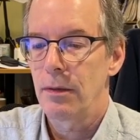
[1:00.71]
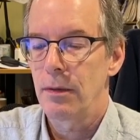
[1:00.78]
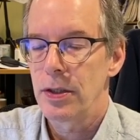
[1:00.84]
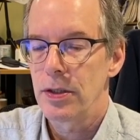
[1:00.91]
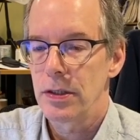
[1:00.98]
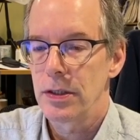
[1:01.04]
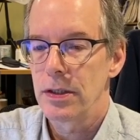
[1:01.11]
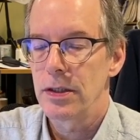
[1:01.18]

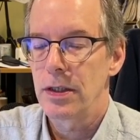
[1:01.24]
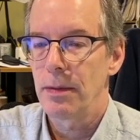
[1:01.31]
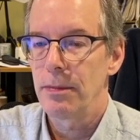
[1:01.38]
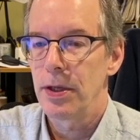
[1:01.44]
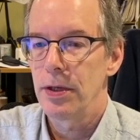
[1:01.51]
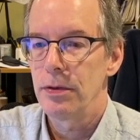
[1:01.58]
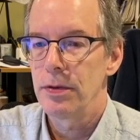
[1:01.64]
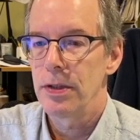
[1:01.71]
which is
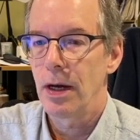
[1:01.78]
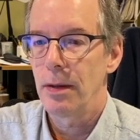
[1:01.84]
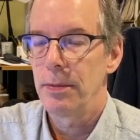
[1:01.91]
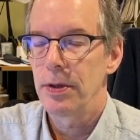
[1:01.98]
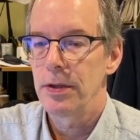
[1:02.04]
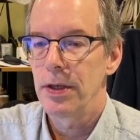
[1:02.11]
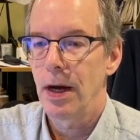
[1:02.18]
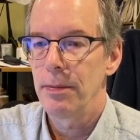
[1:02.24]

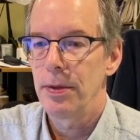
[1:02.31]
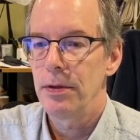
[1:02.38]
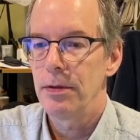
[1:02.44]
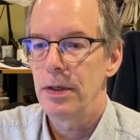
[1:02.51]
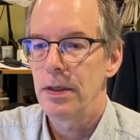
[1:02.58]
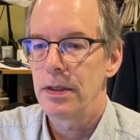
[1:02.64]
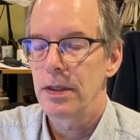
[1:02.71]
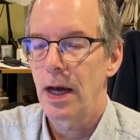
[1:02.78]

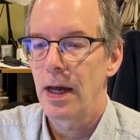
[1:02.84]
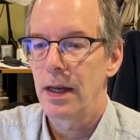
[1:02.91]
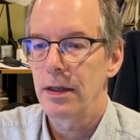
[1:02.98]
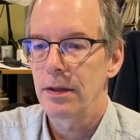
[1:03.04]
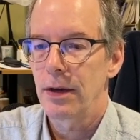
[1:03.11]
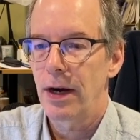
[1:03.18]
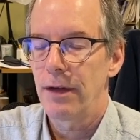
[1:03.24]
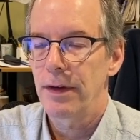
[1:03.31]

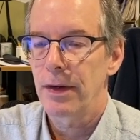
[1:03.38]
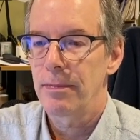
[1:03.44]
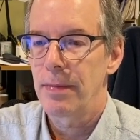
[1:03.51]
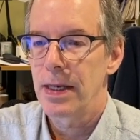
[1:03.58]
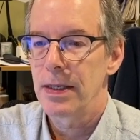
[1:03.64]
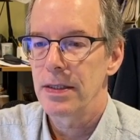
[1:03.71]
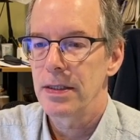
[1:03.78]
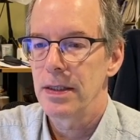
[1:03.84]

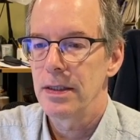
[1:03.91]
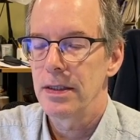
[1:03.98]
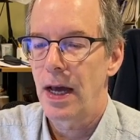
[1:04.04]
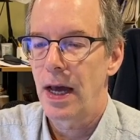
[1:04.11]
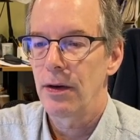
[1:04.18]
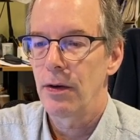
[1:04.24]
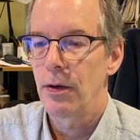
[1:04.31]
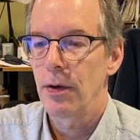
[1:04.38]

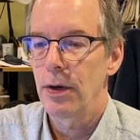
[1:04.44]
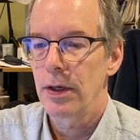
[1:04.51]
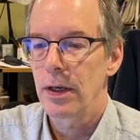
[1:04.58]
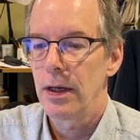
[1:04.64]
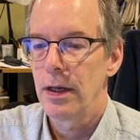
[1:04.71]
www.graphicmedicine.org,